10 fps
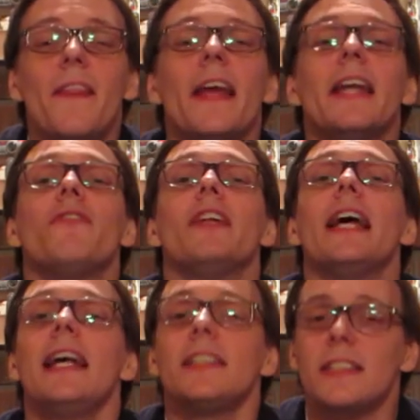Then if it
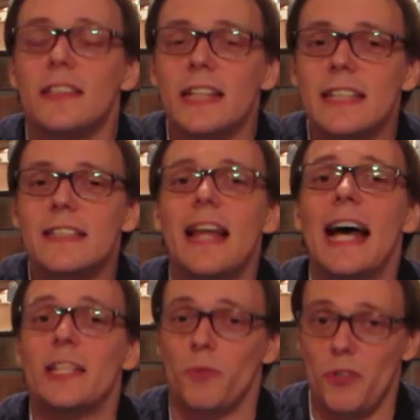escalates,
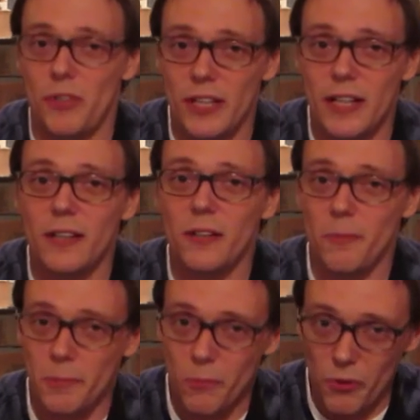that's when you can get a little
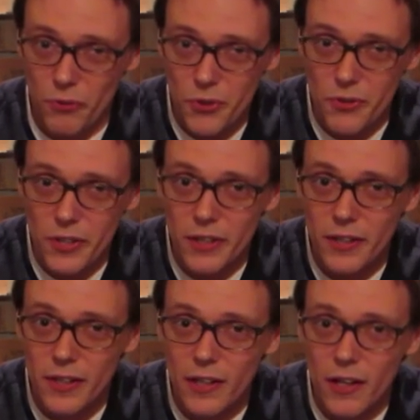bit more rude.
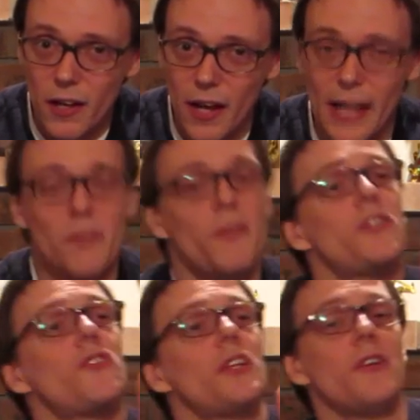And
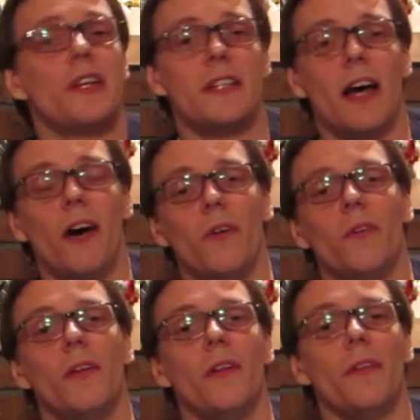eventually you can tell
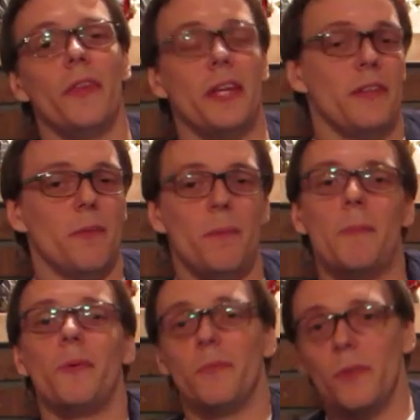the
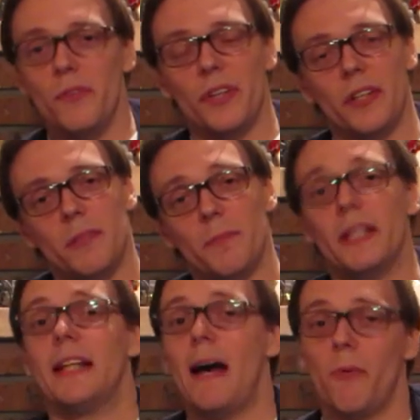people in the movie theater, but
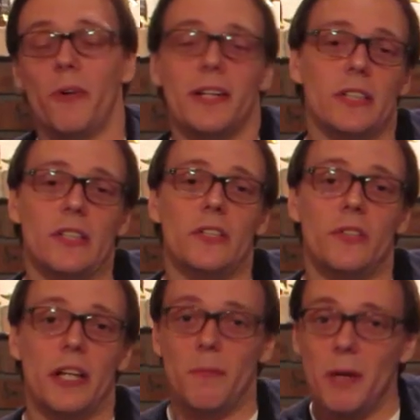at that point I suggest
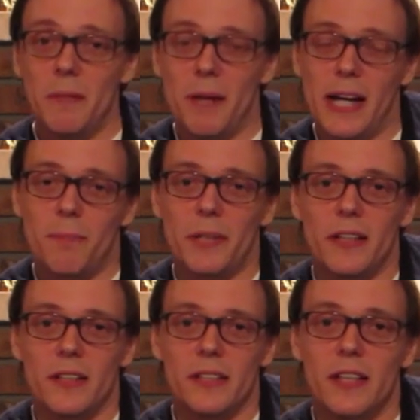you get your money back
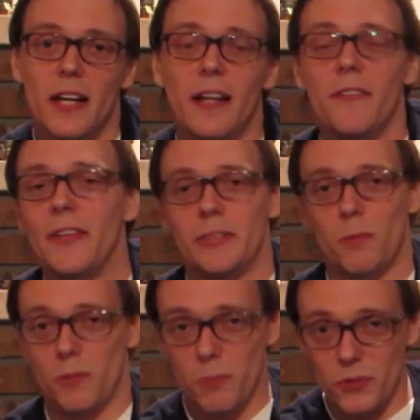because that's a
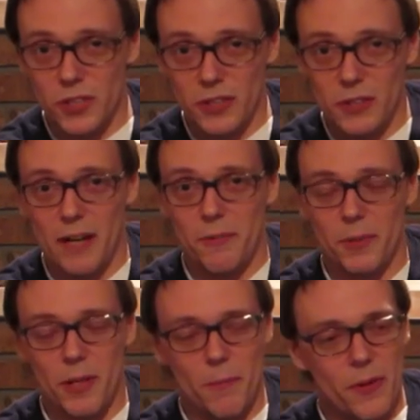bunch of bullshit that you have to
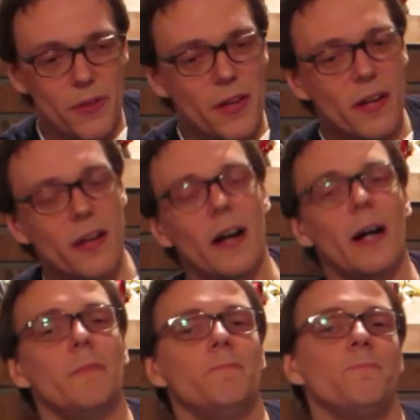put up with.
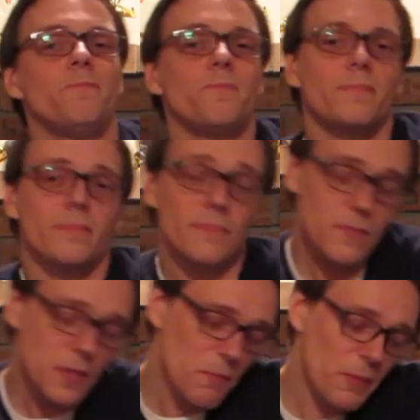
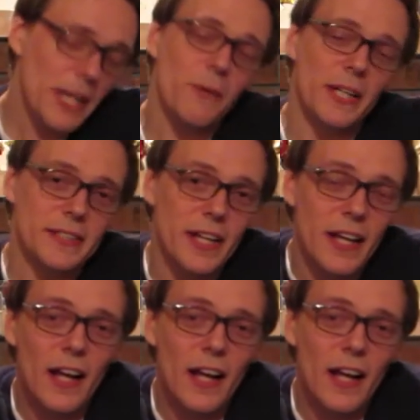But anyways,